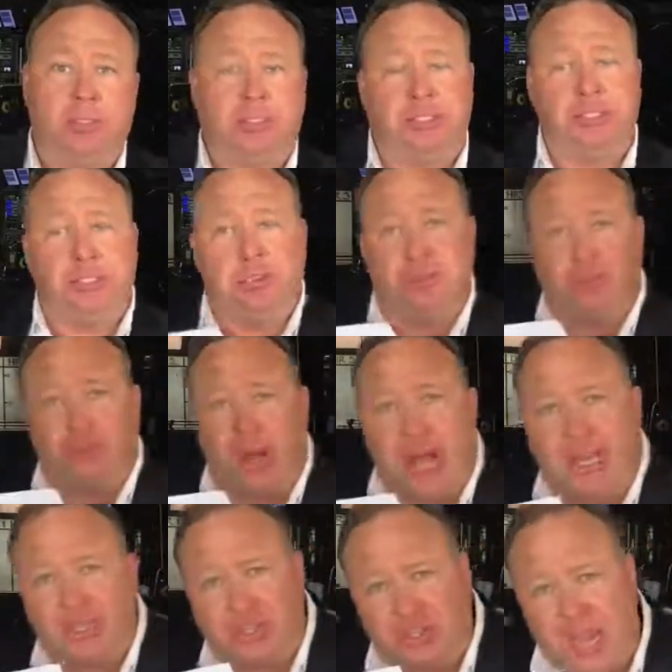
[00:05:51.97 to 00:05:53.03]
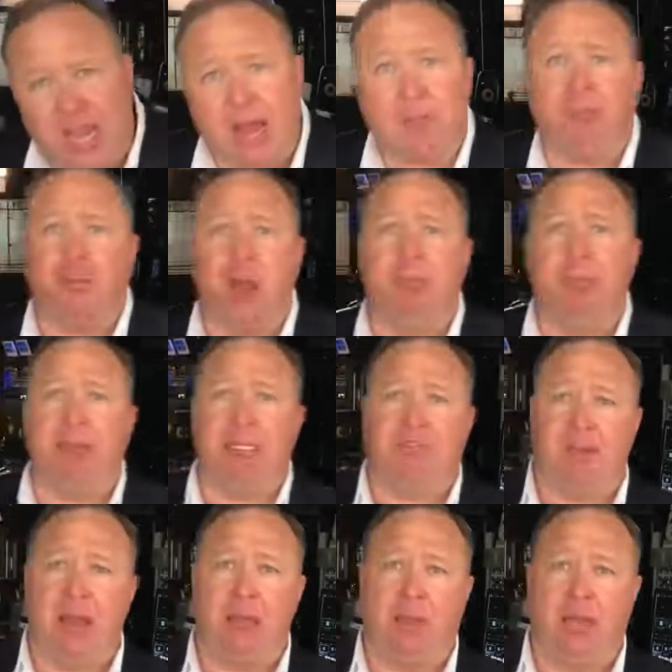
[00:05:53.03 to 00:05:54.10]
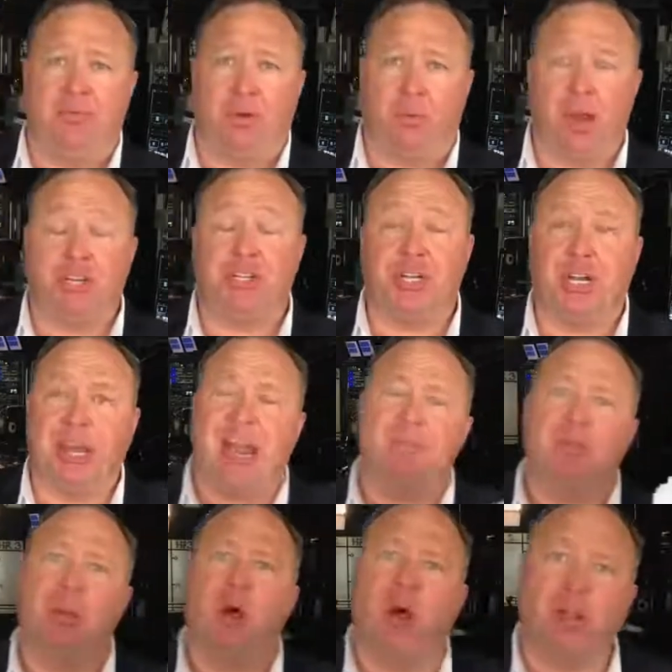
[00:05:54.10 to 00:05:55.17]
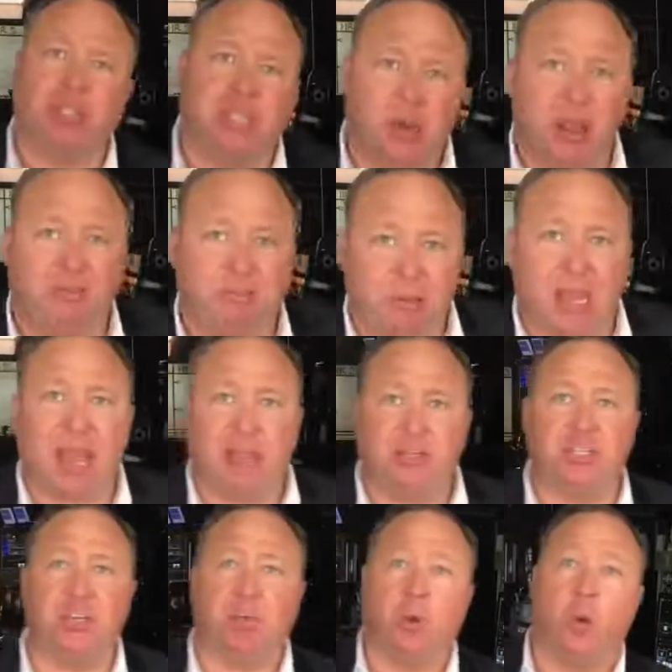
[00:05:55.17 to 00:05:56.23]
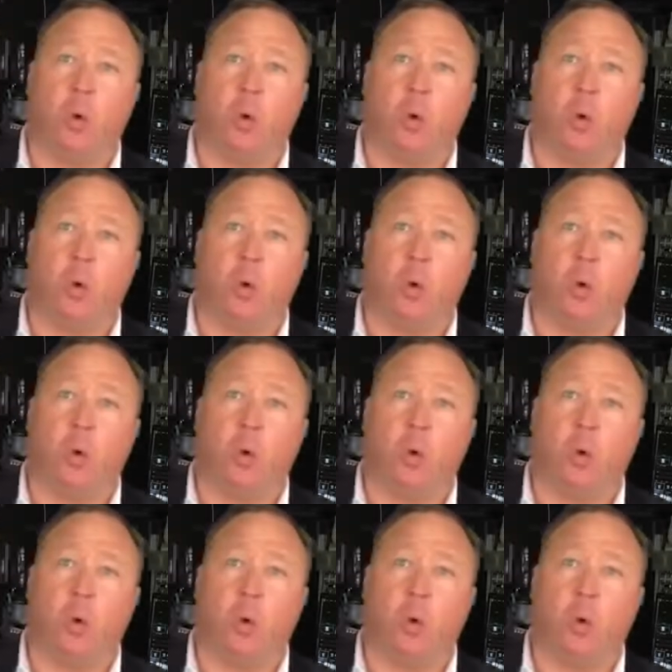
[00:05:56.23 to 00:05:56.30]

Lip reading: to try to set up Trump and his family for Russiagate, but also FBI agents that were